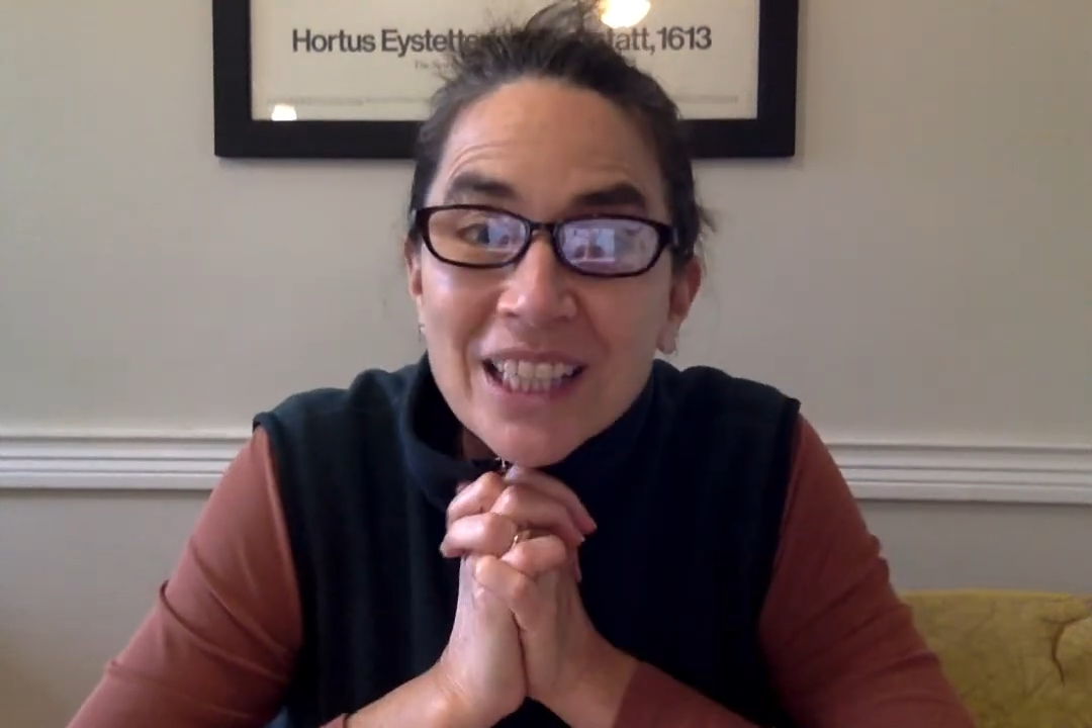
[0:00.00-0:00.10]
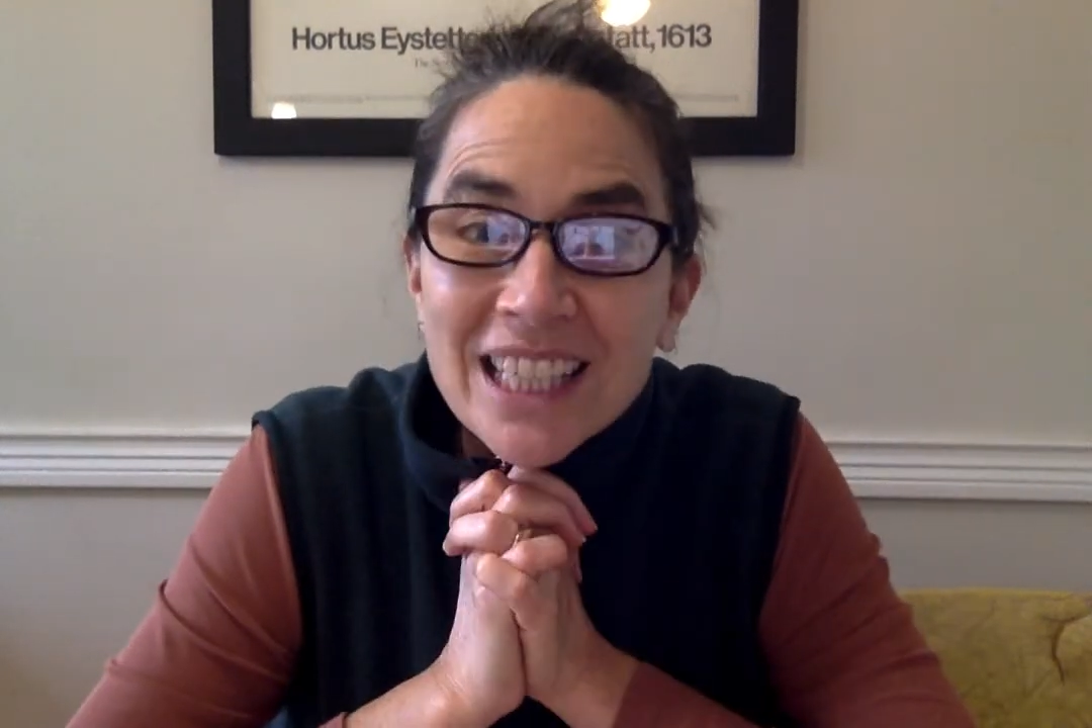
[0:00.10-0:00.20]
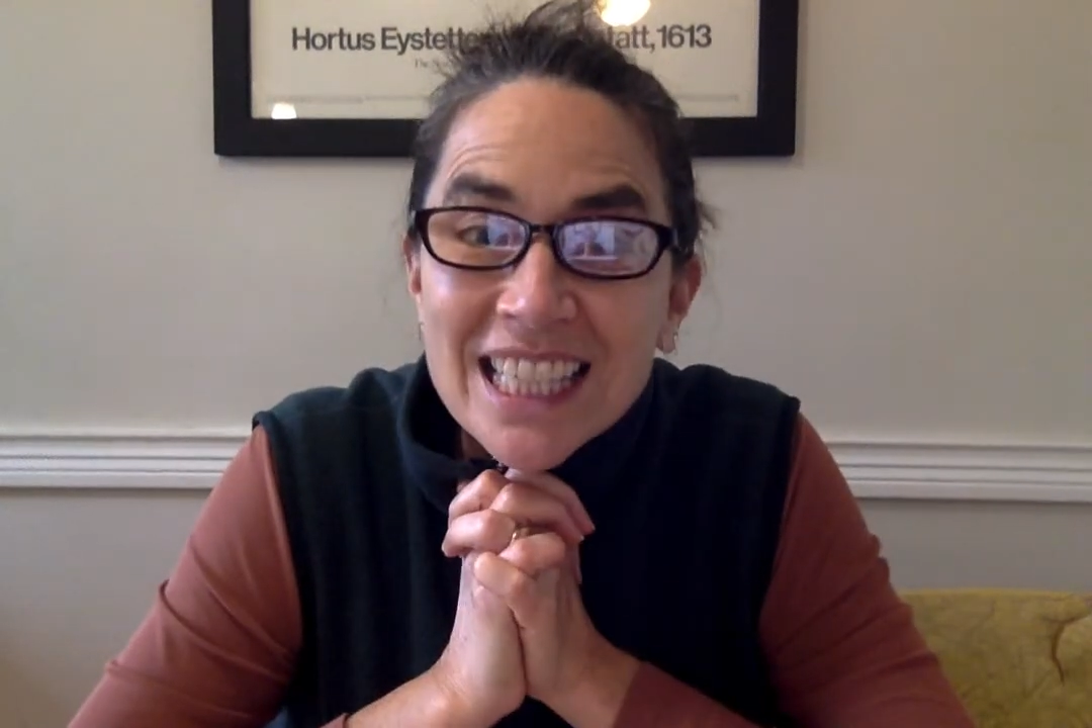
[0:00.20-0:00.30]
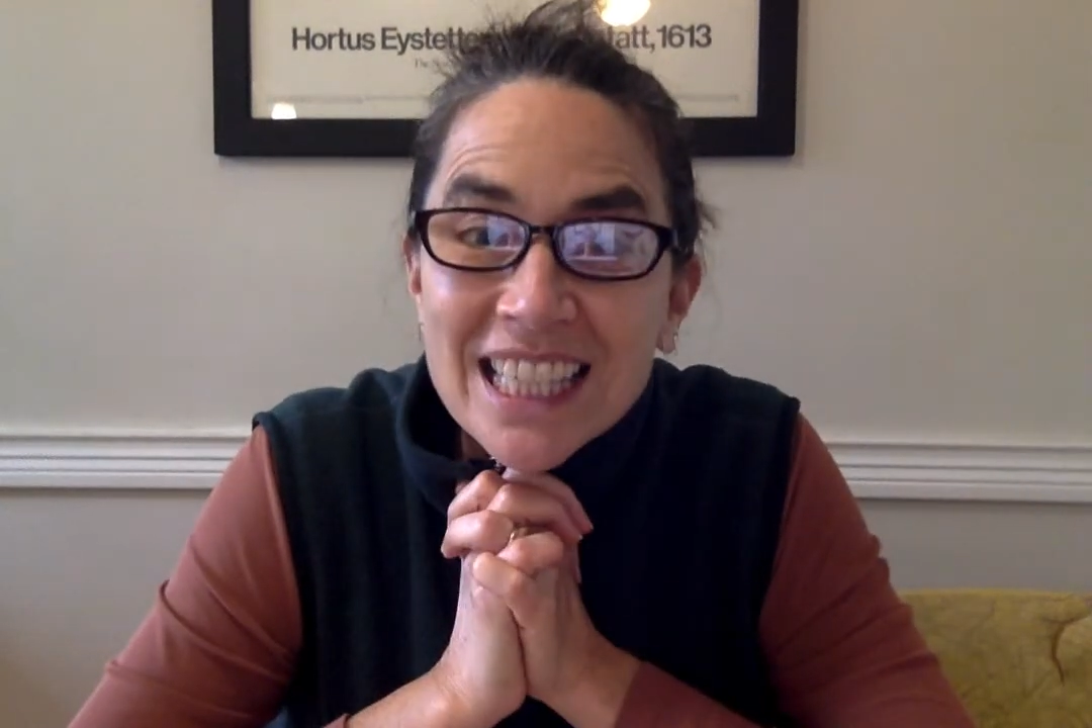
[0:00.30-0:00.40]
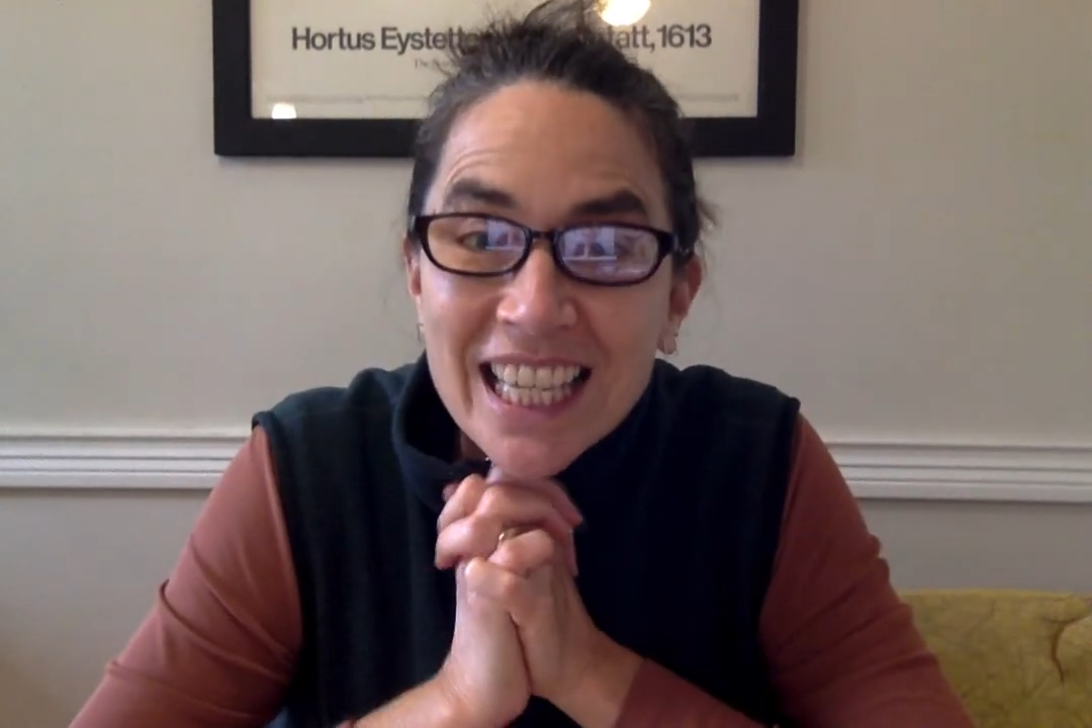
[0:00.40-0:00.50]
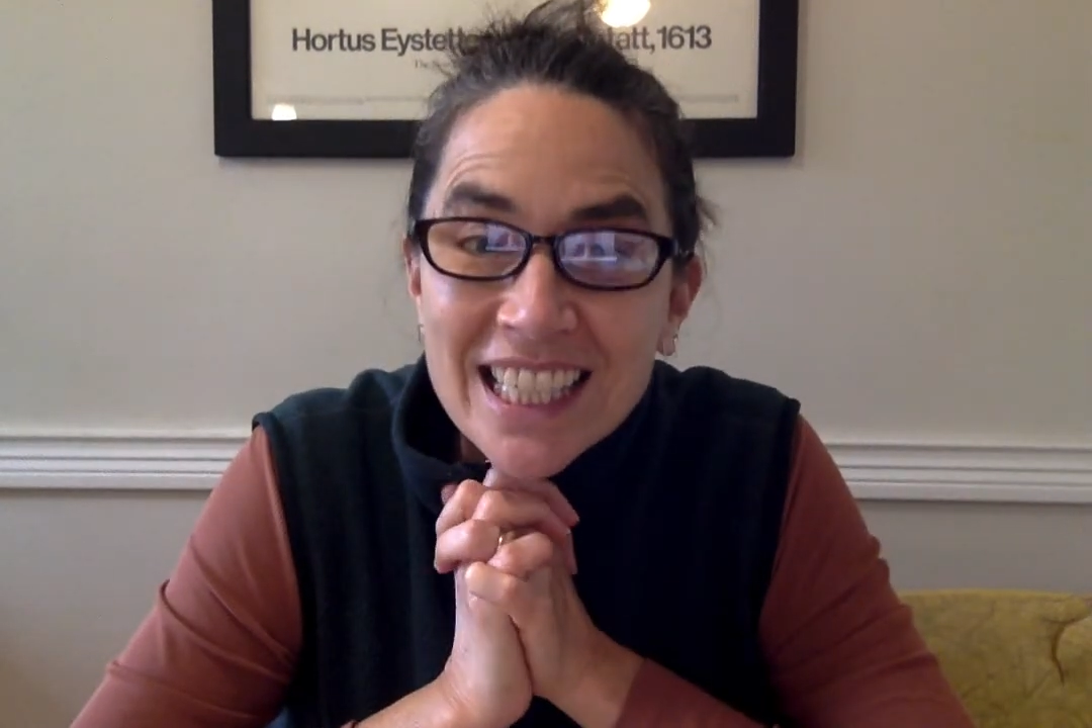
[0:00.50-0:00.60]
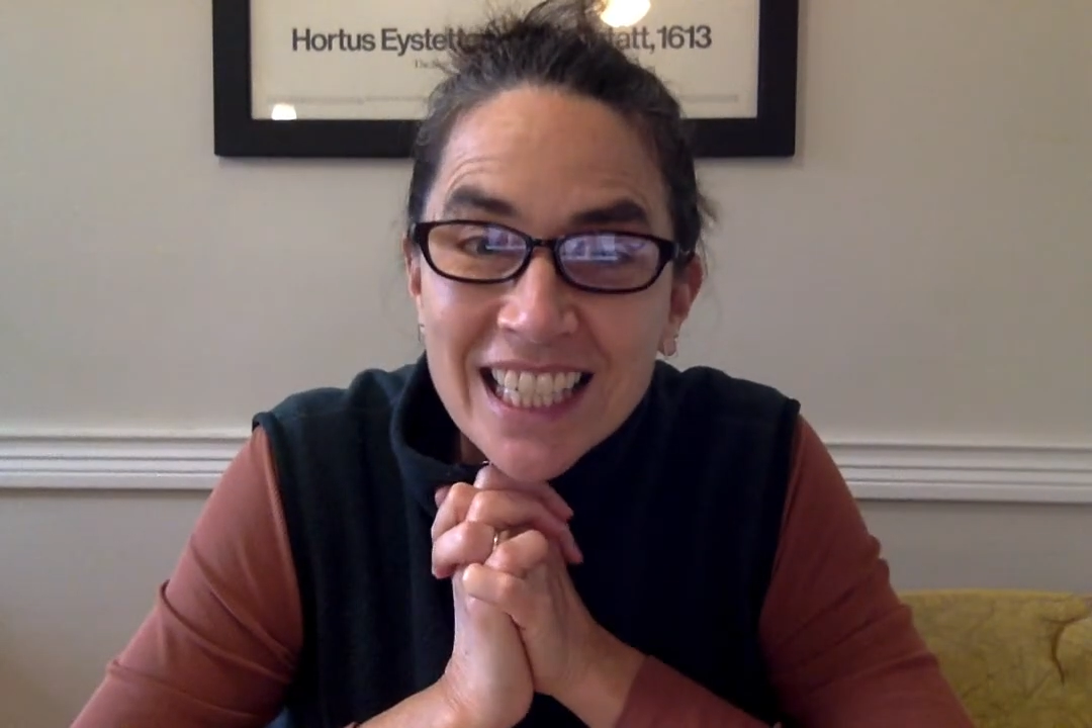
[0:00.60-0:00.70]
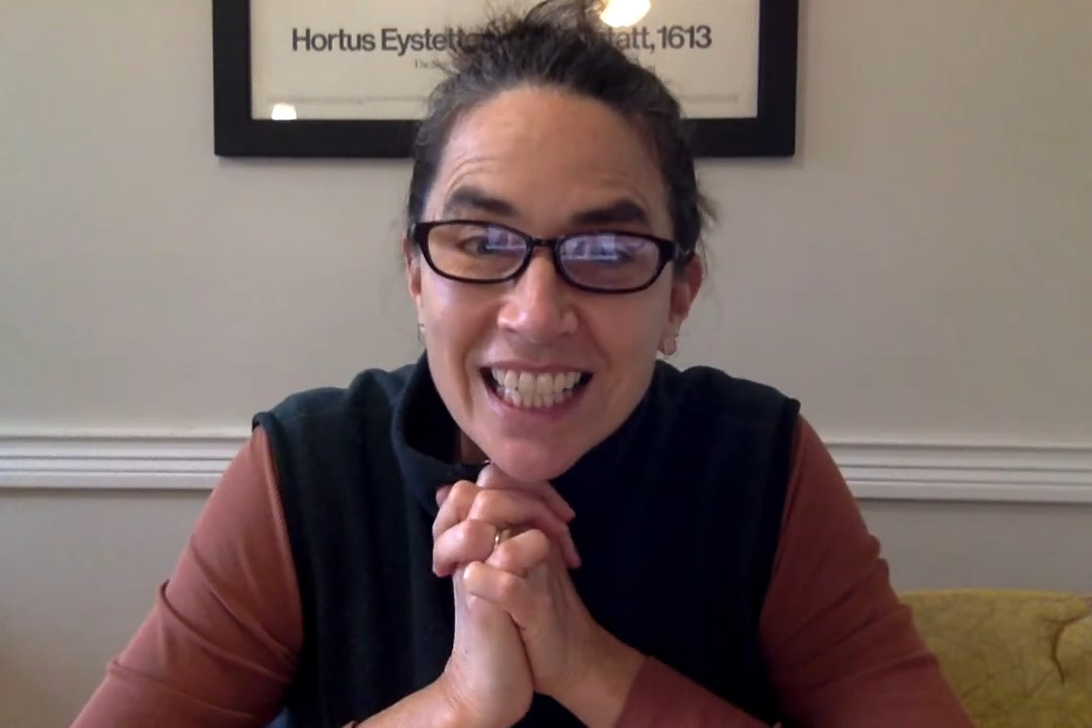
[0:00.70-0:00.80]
this lesson